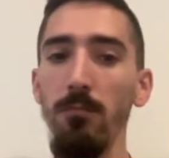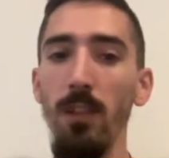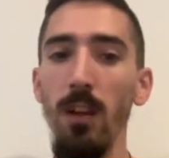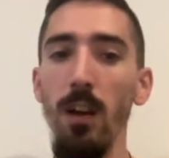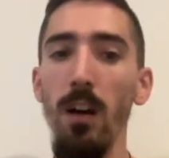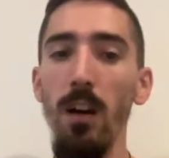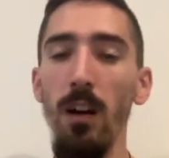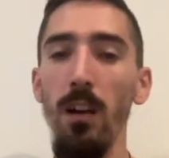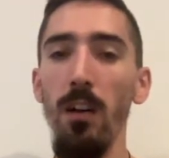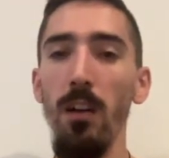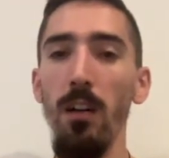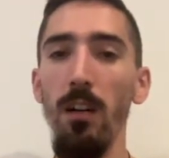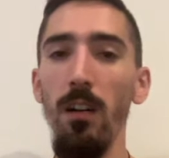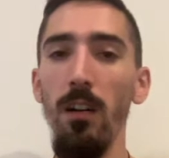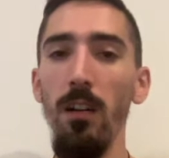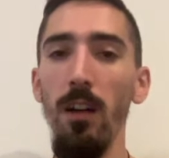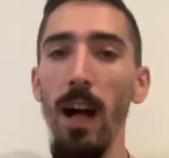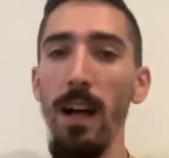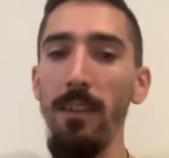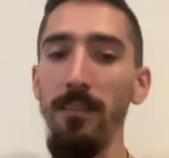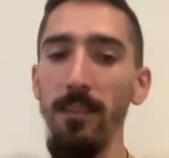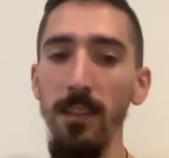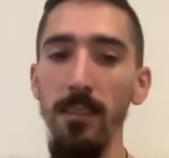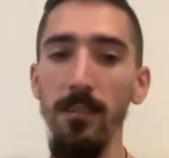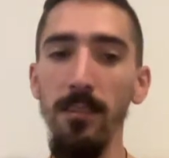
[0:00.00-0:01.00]

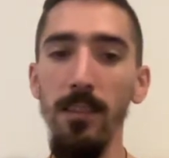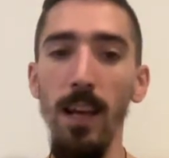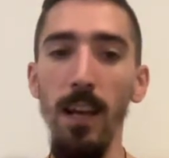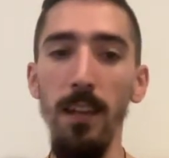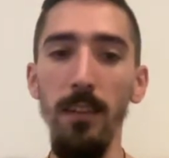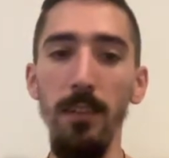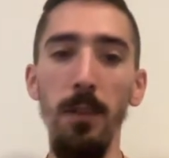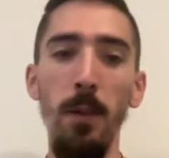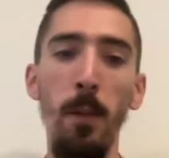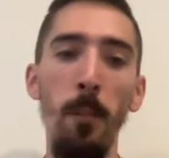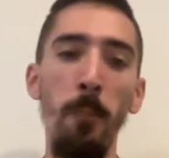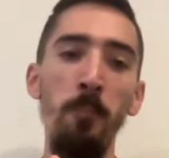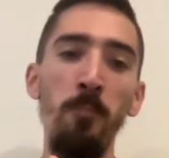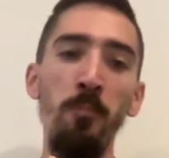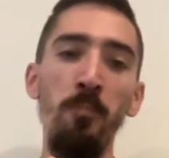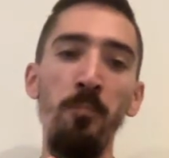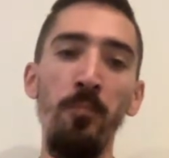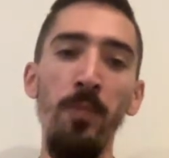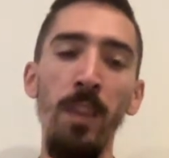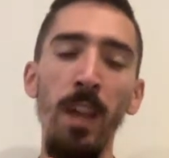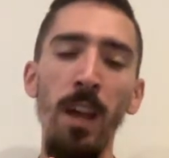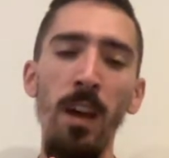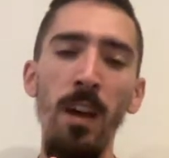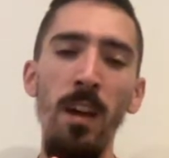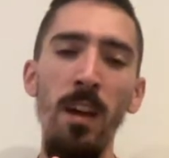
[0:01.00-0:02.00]
As I said,
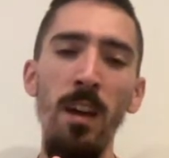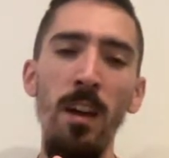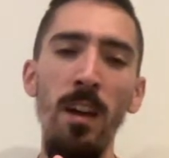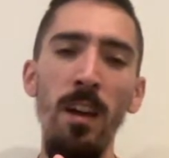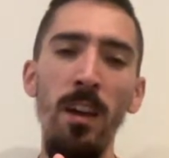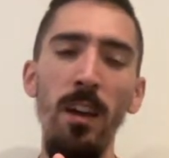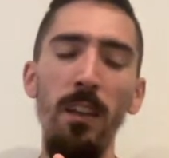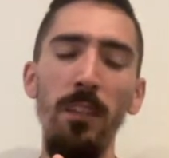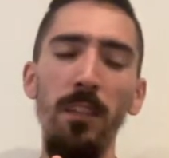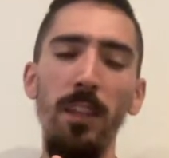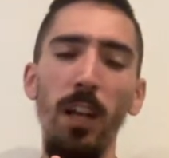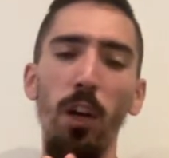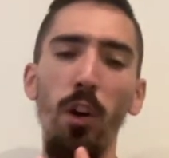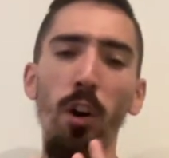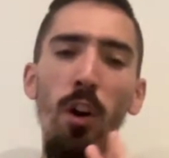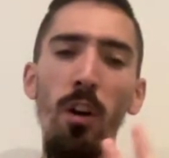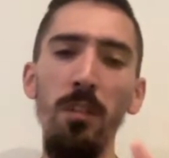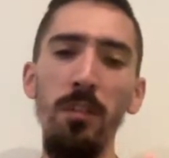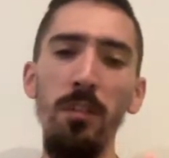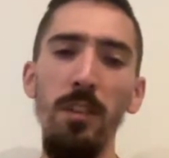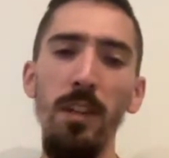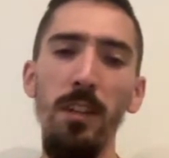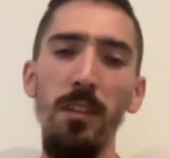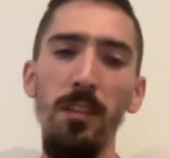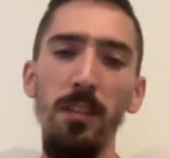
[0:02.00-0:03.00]
the
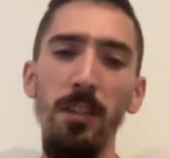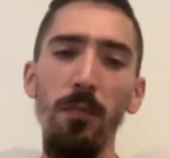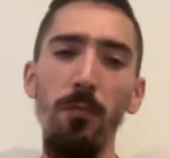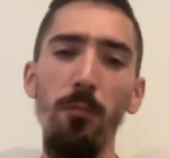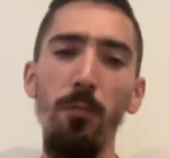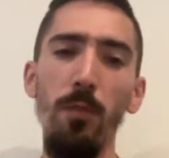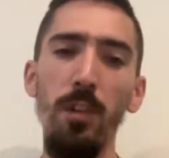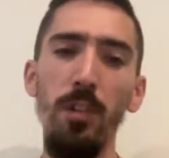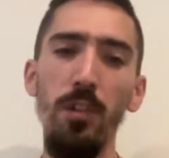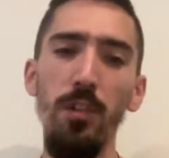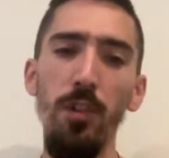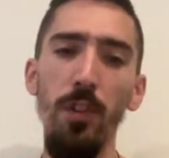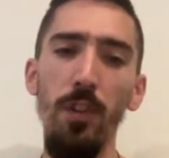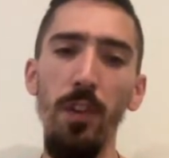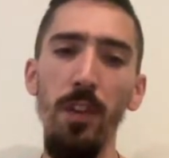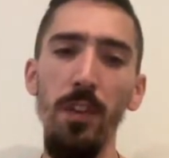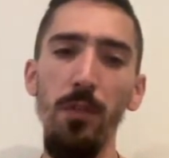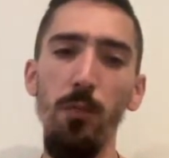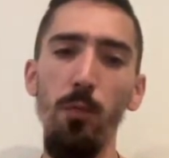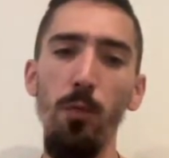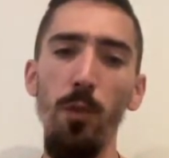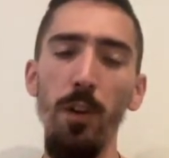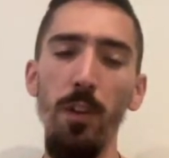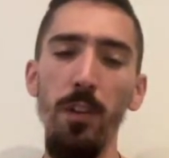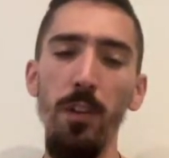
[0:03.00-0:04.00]
context in which
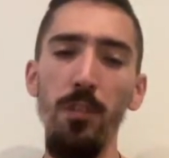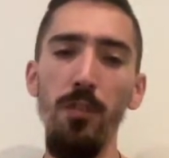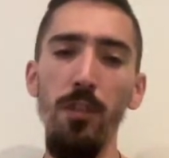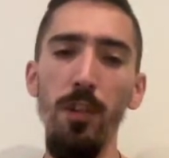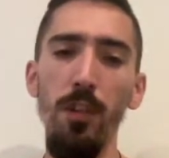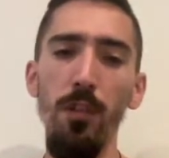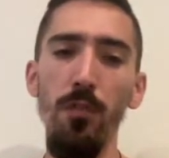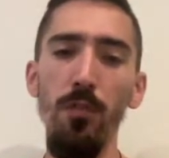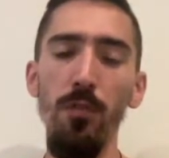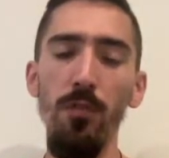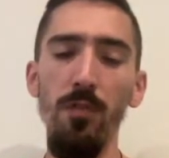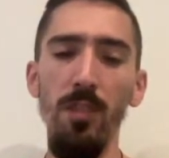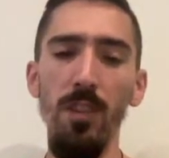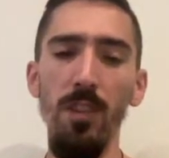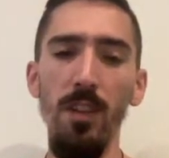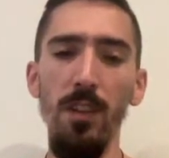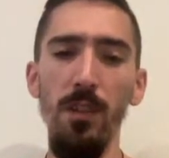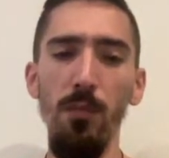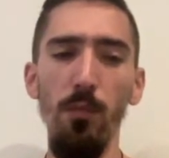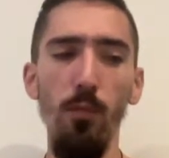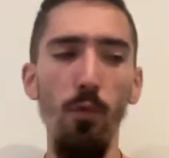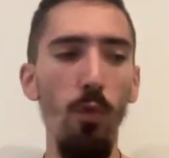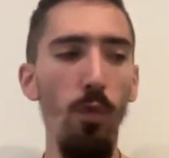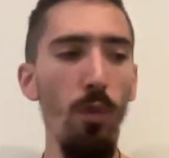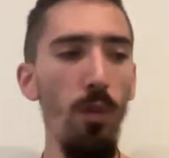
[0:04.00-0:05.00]
this word is used
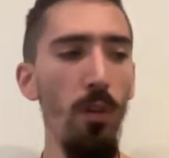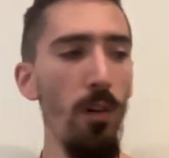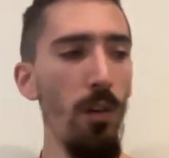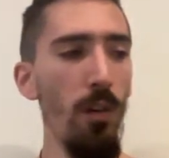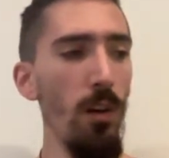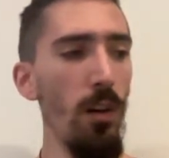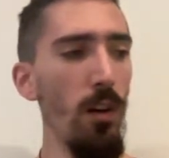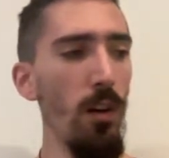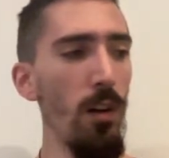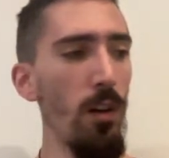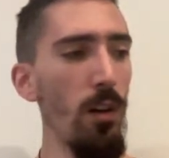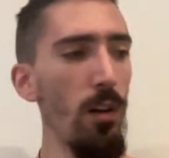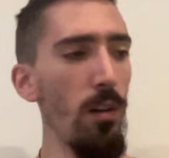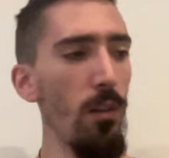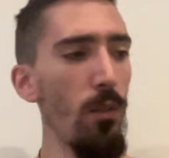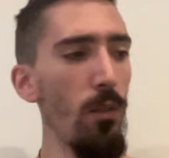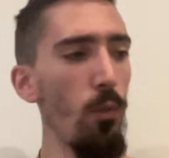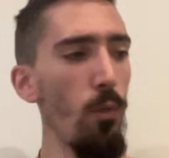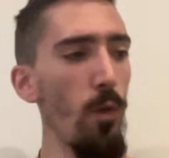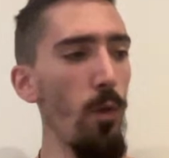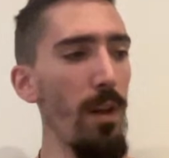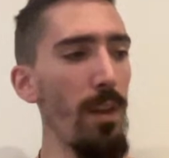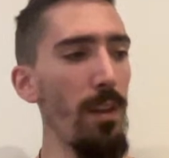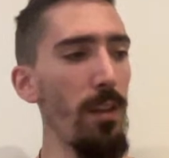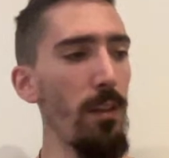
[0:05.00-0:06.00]
is more
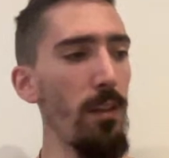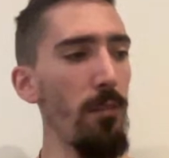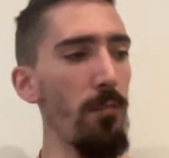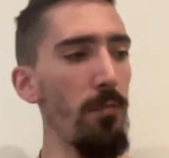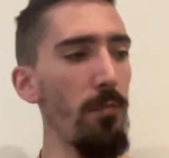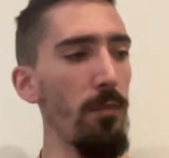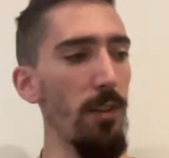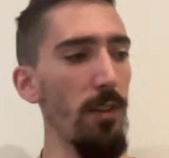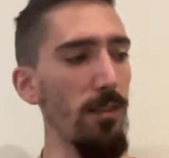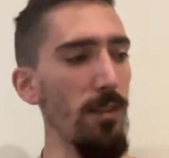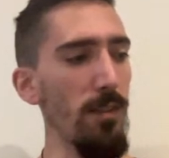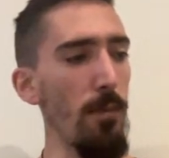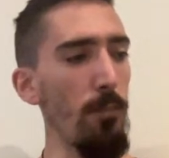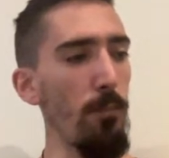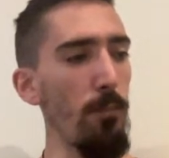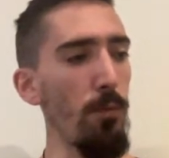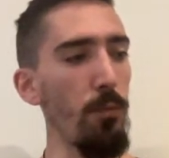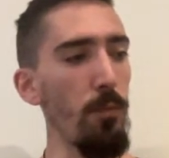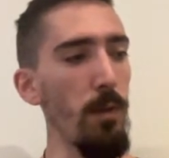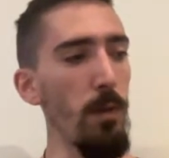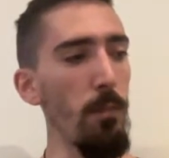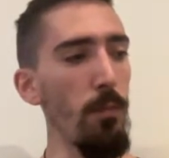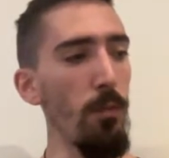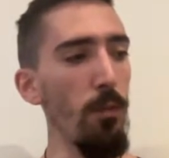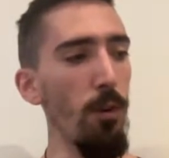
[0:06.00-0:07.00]
when, for example,
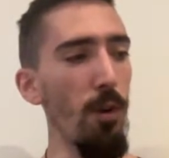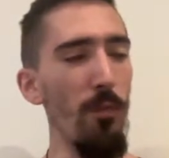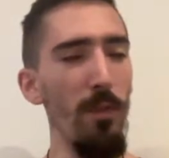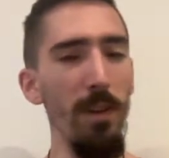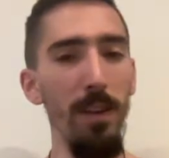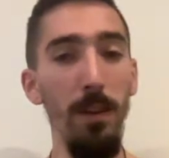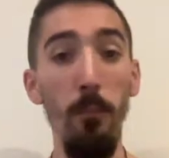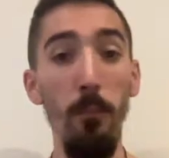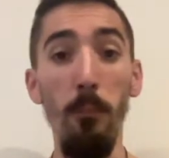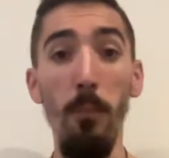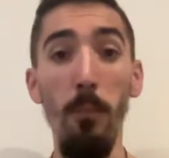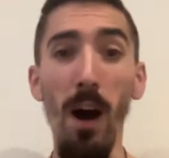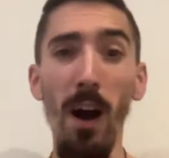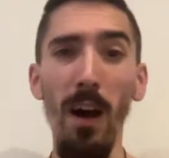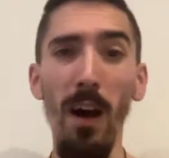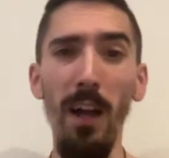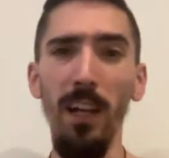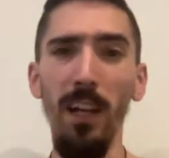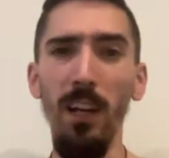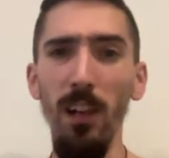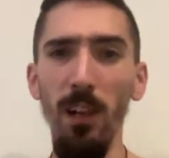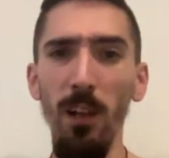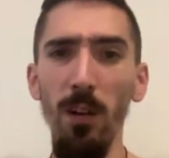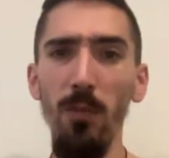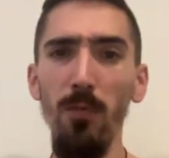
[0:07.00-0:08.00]
people go and buy
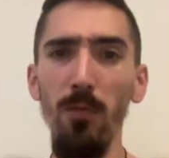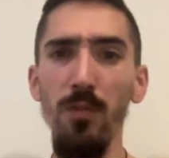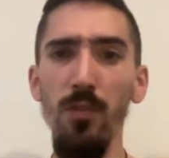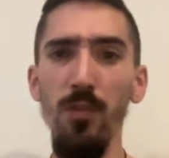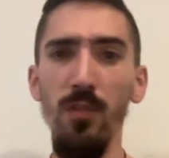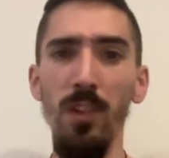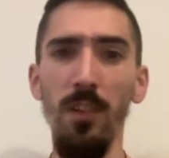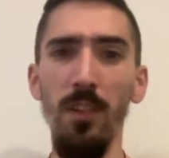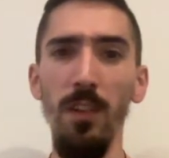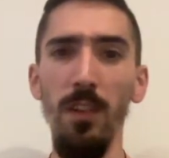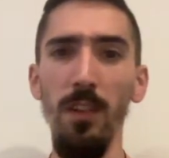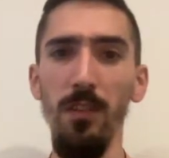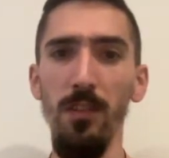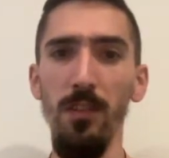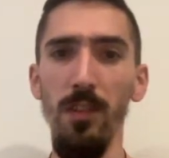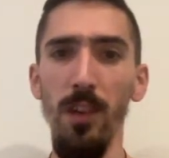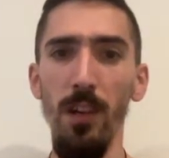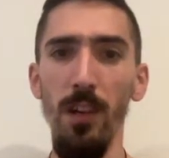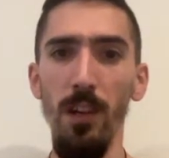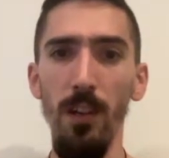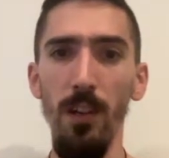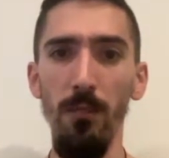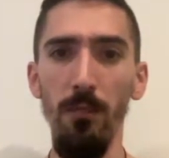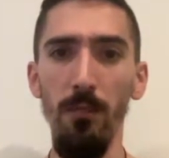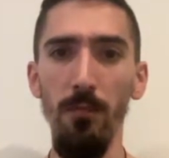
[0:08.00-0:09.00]
clothes and there's
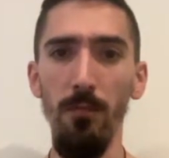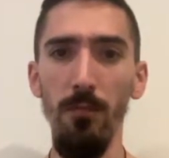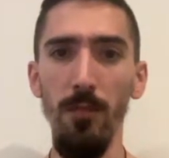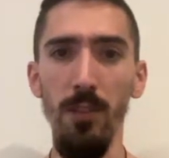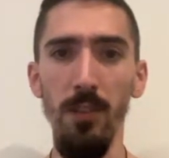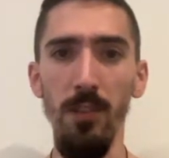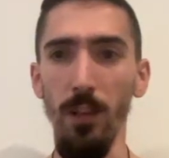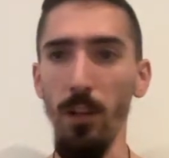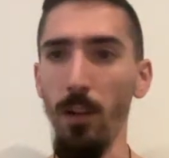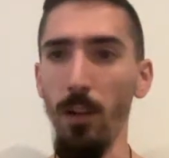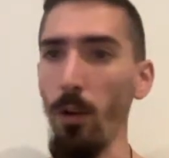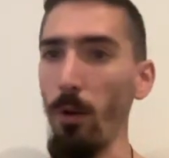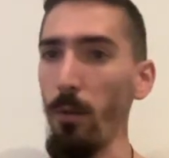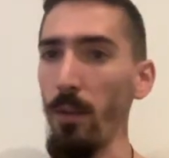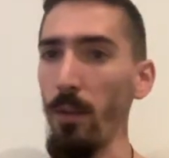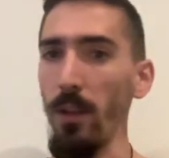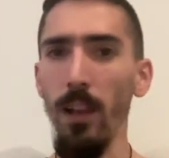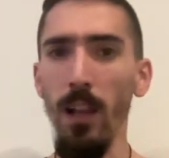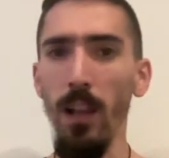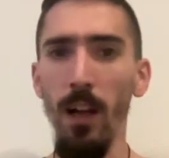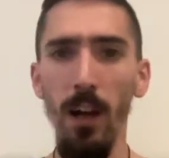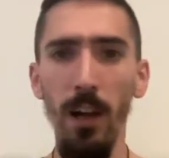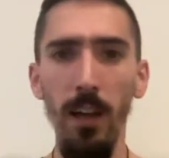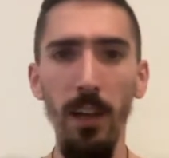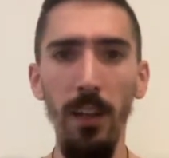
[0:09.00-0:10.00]
a clothing
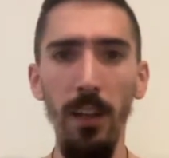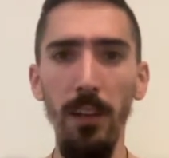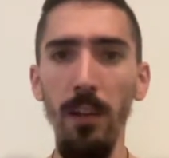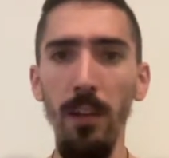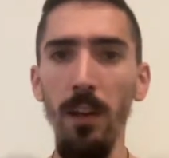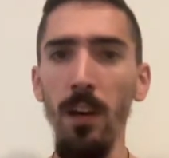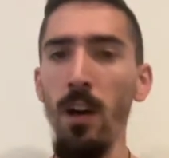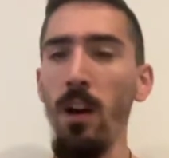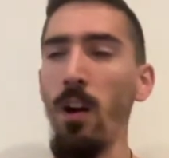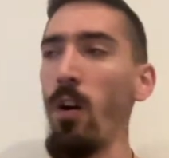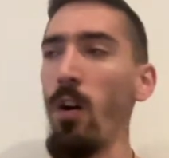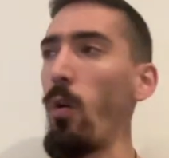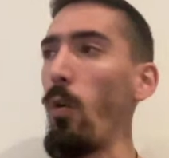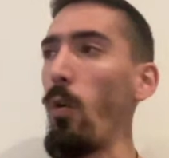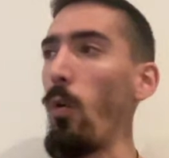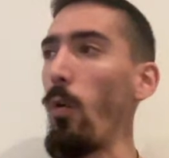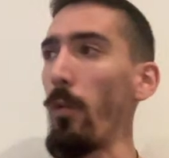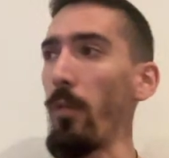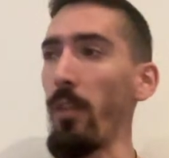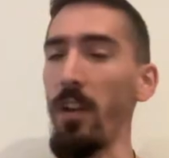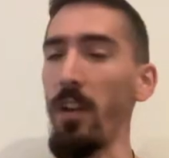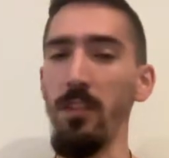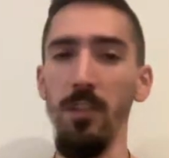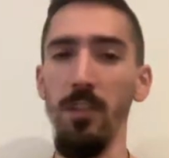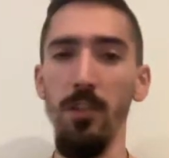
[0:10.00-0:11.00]
line or
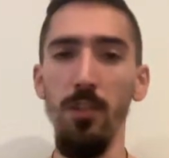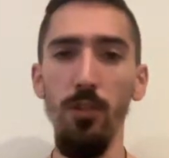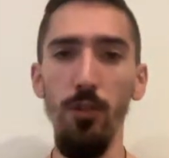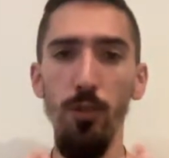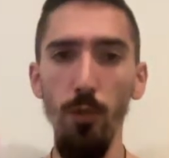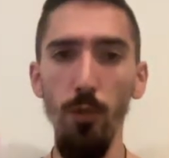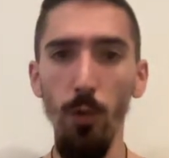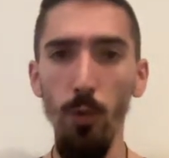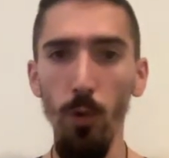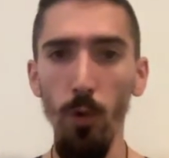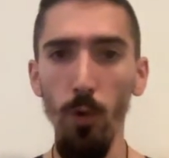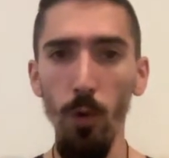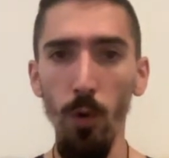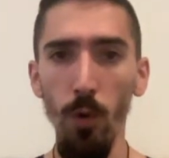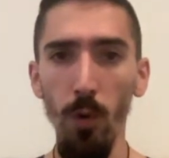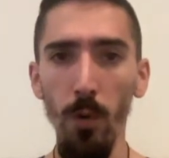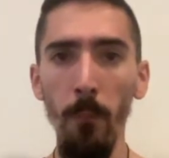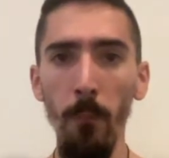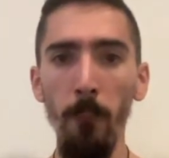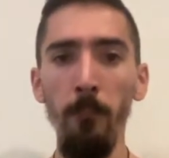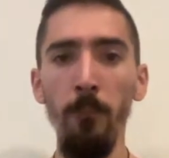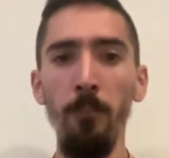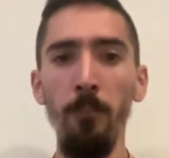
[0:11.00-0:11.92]
there's a store.